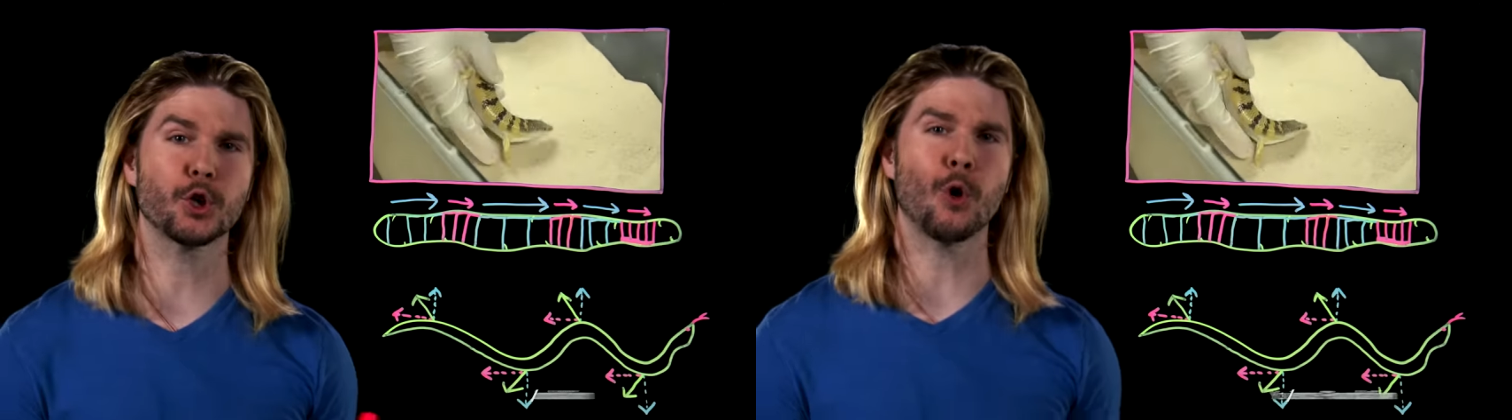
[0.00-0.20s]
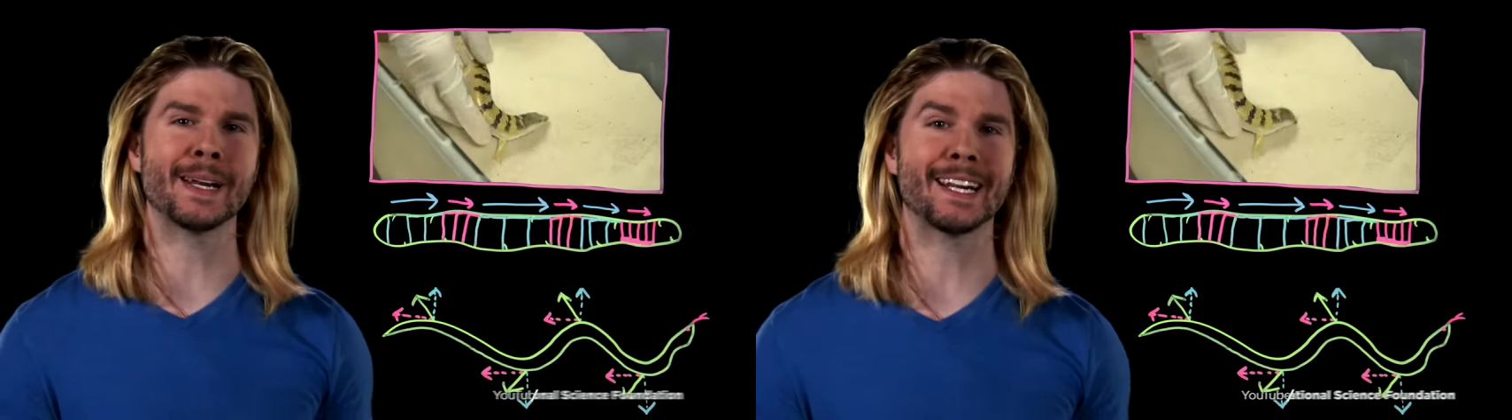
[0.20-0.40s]

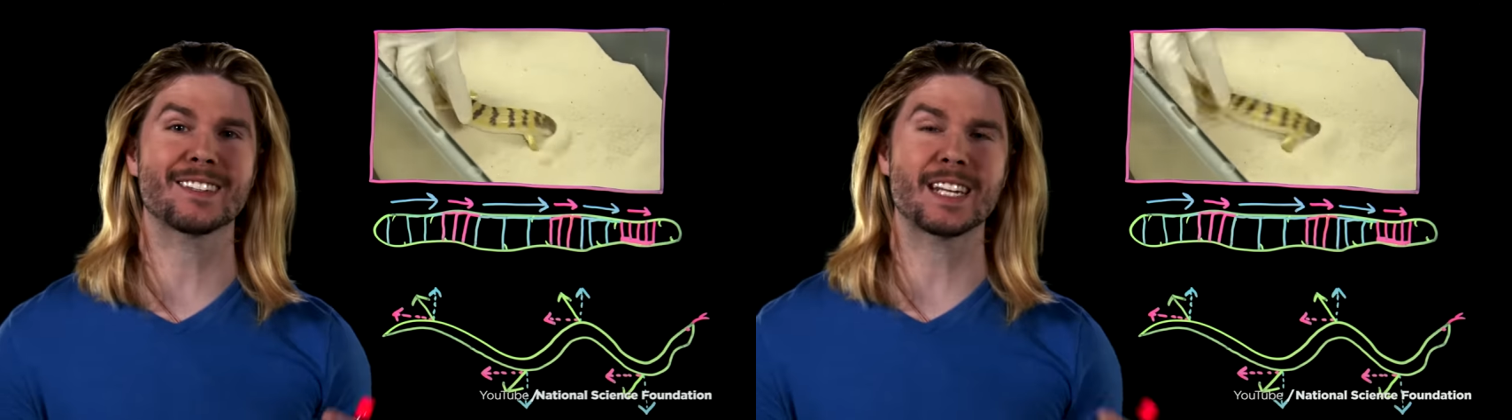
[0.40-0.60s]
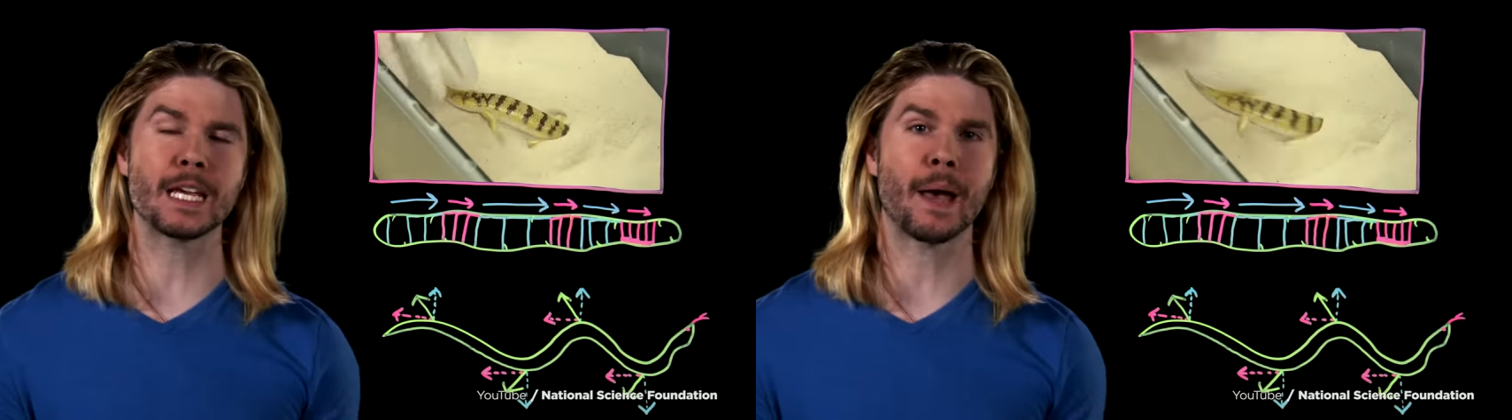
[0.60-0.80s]
Goldman and
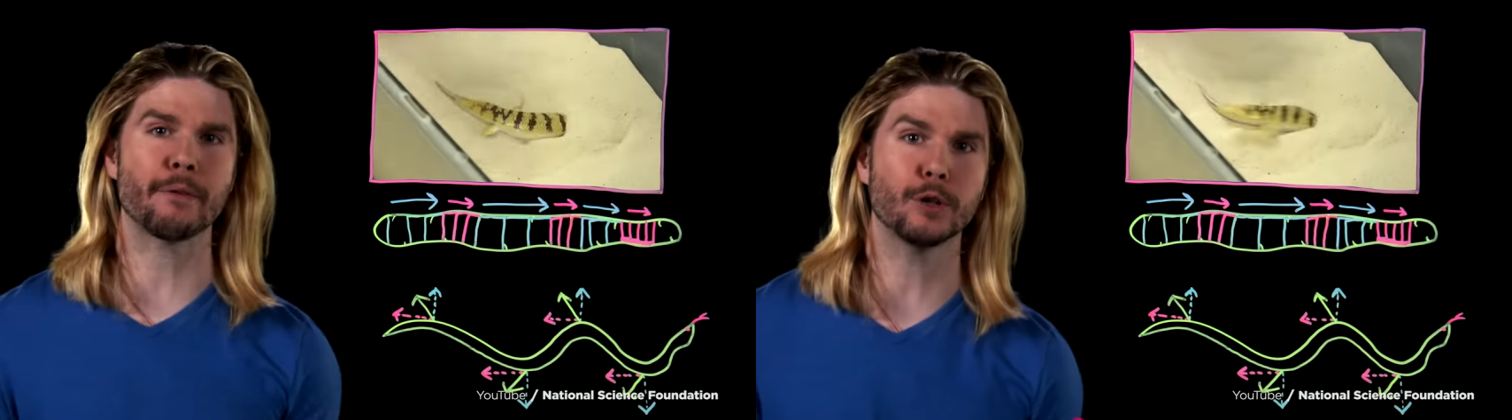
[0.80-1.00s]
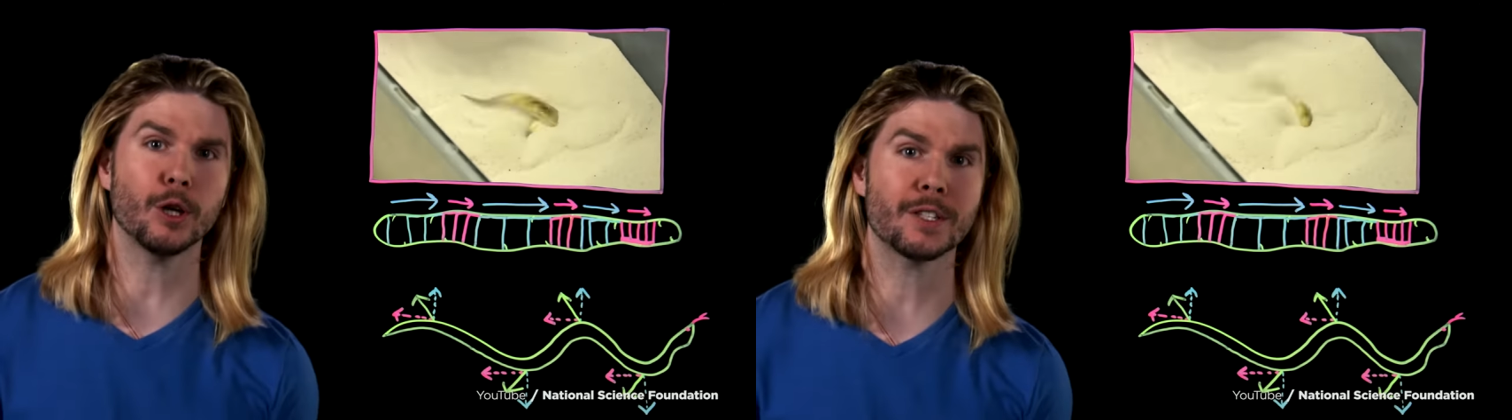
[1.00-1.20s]
his team
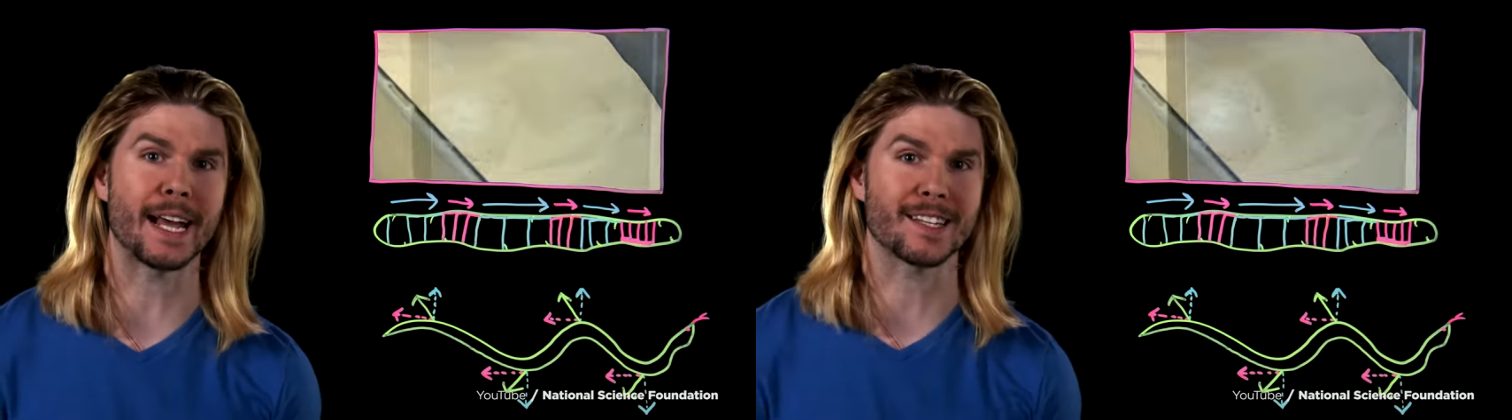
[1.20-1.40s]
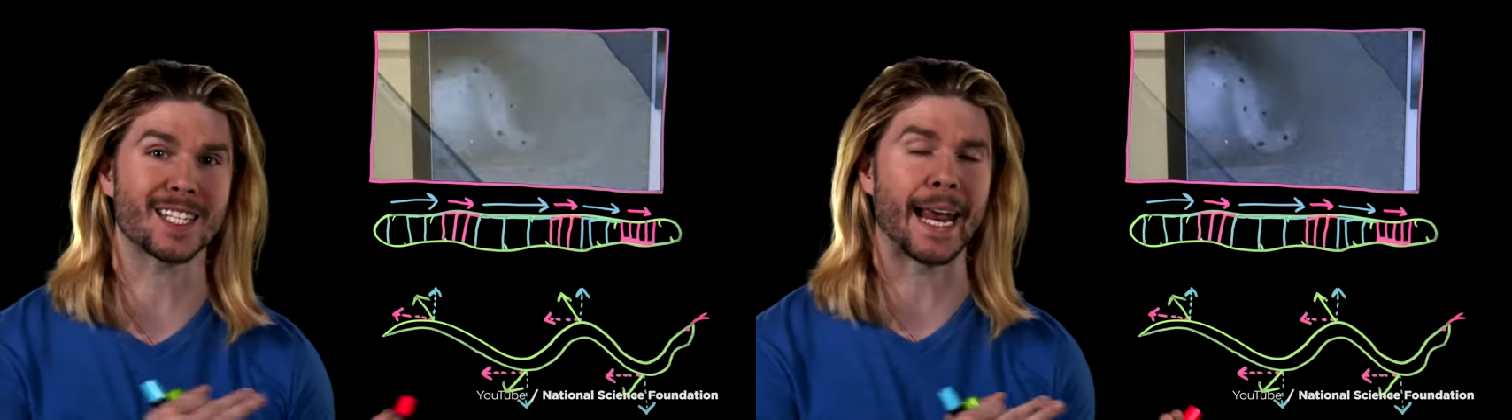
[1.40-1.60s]
have looked
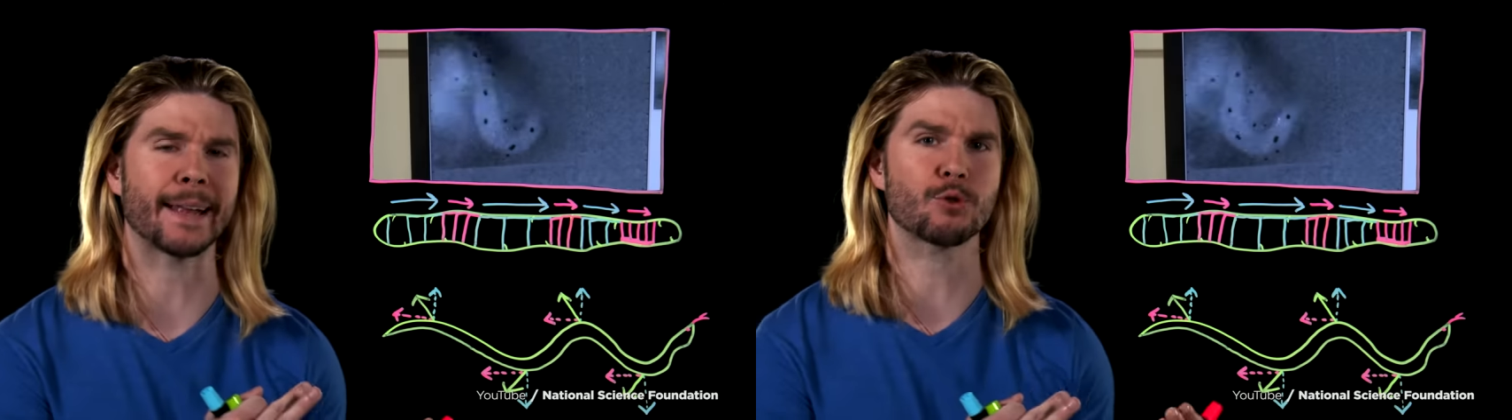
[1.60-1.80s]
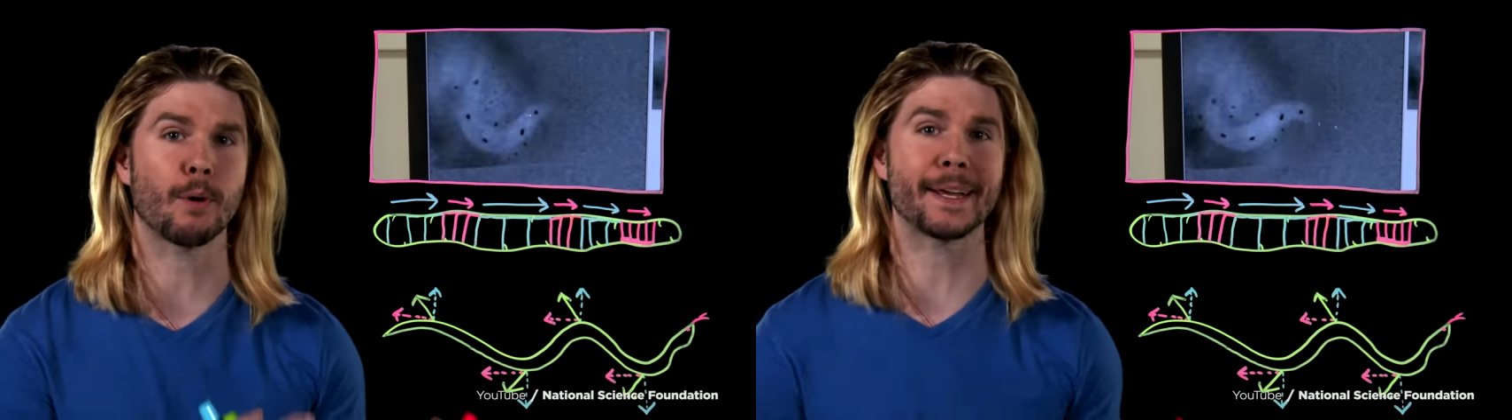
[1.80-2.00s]
at
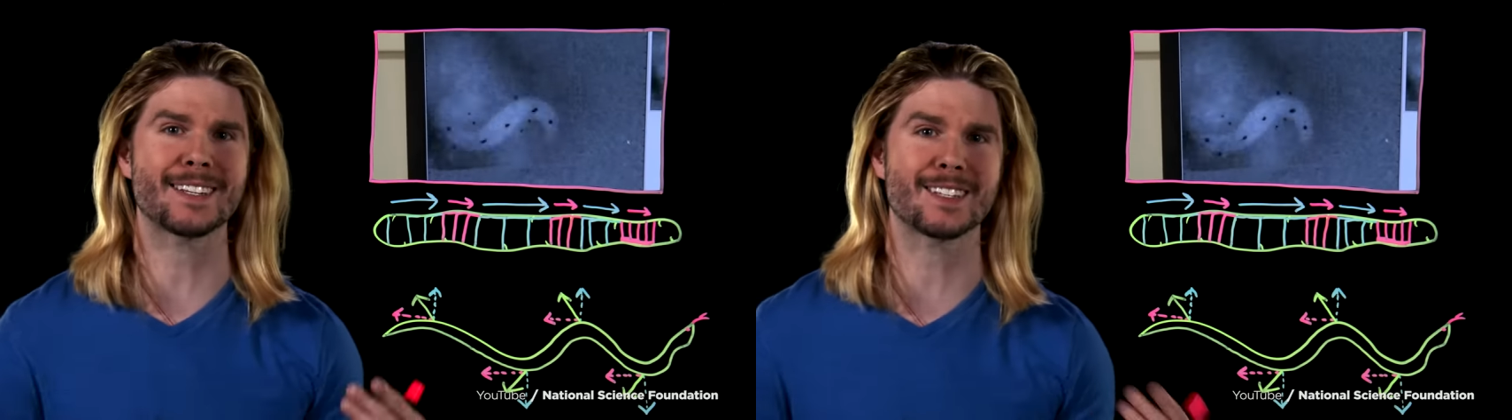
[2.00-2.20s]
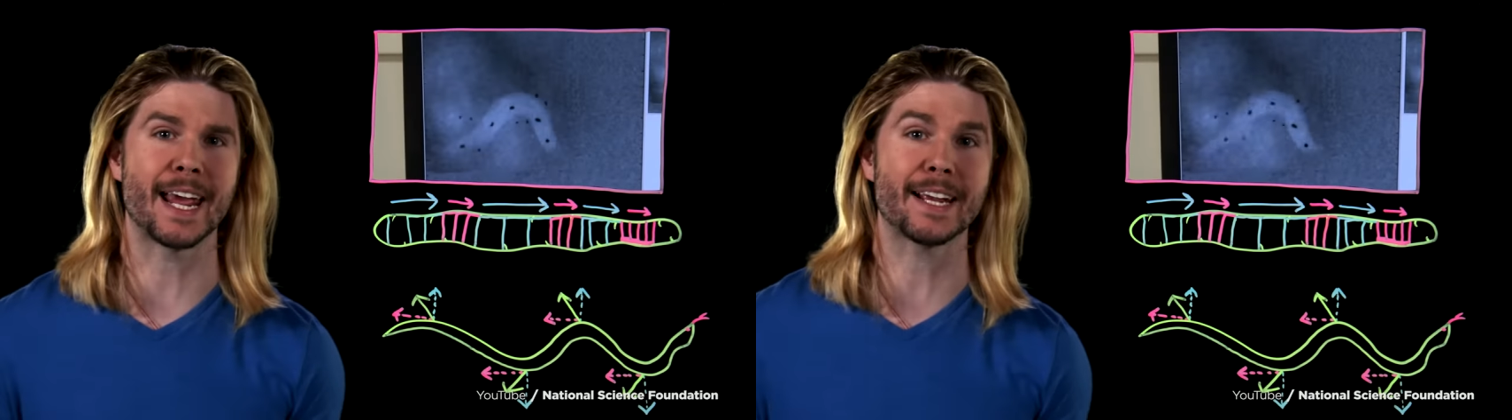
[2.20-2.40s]
sand-swimming
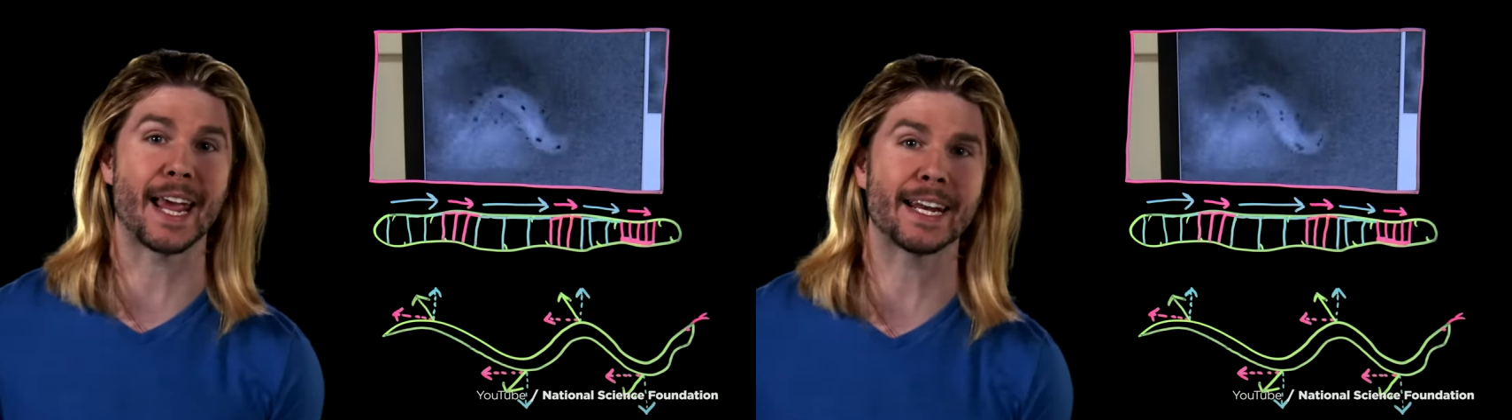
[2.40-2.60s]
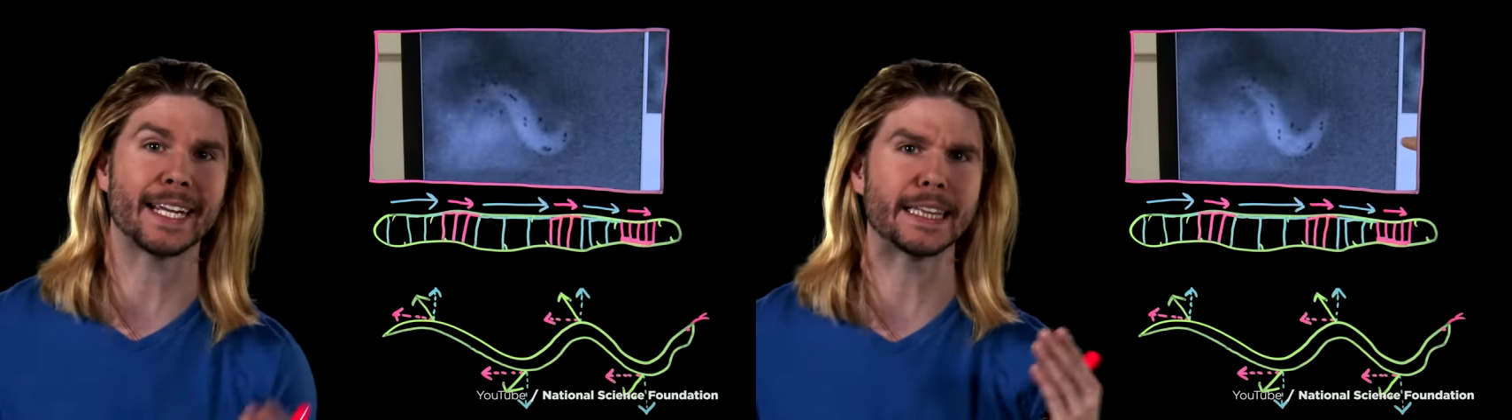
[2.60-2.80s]
snakes and a